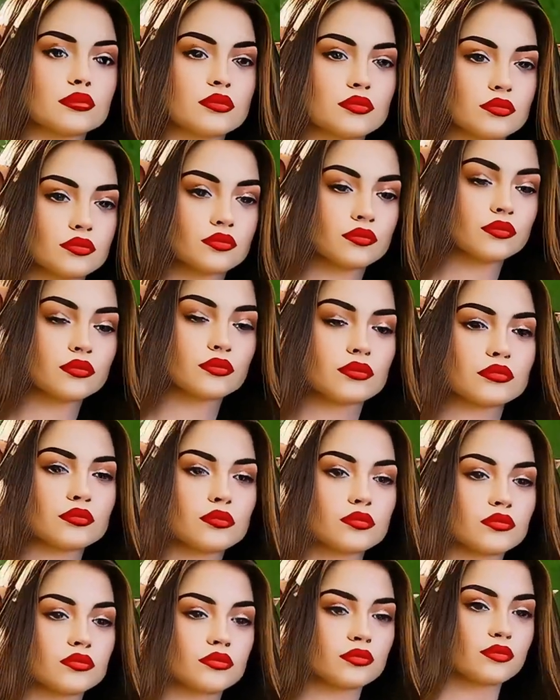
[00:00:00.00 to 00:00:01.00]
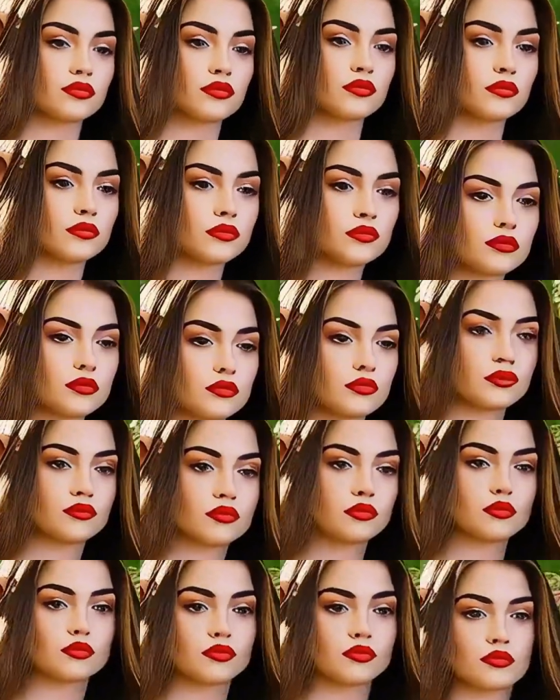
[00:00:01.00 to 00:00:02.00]
All the videos you just saw,
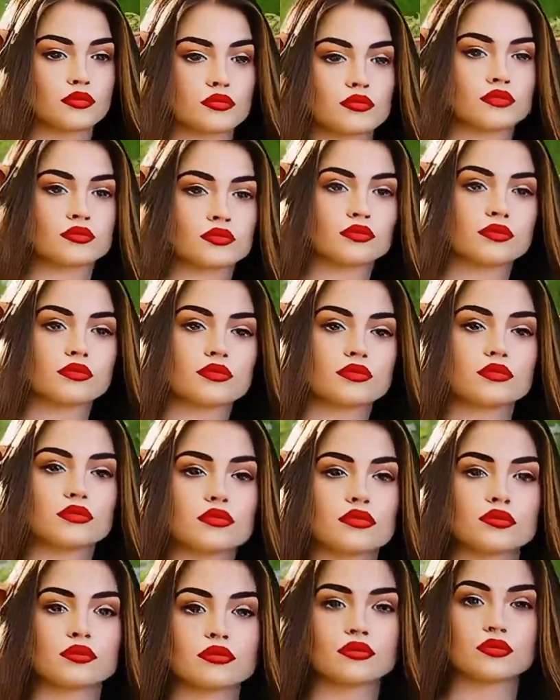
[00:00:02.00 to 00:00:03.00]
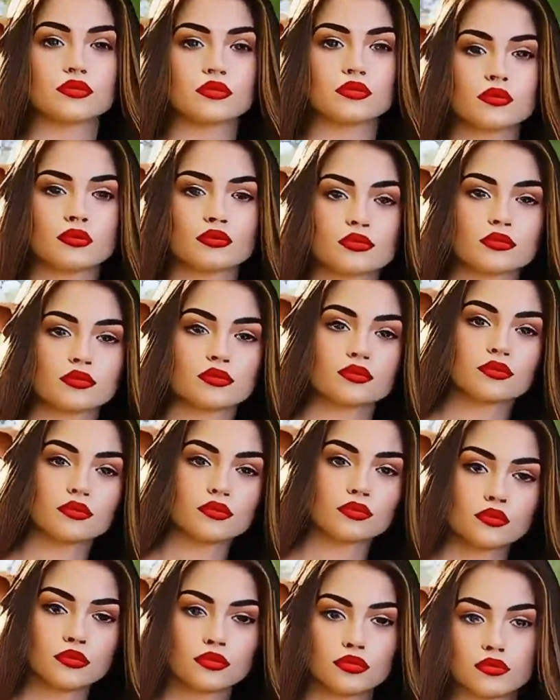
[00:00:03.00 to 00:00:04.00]
including this one, were
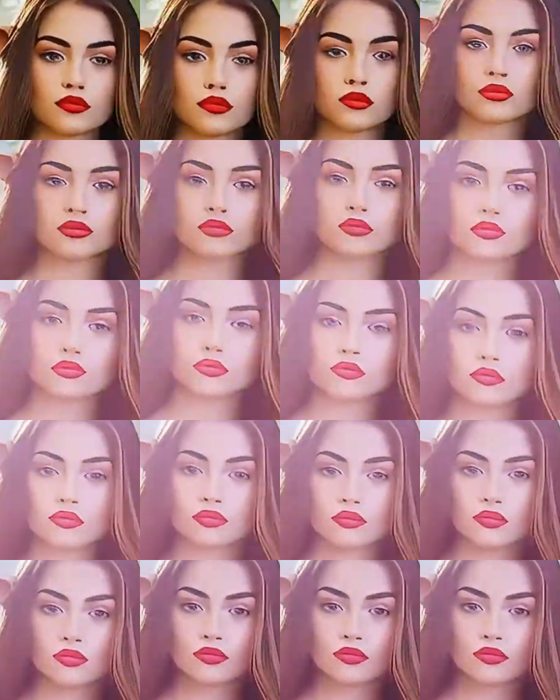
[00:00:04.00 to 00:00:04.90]
generated from a single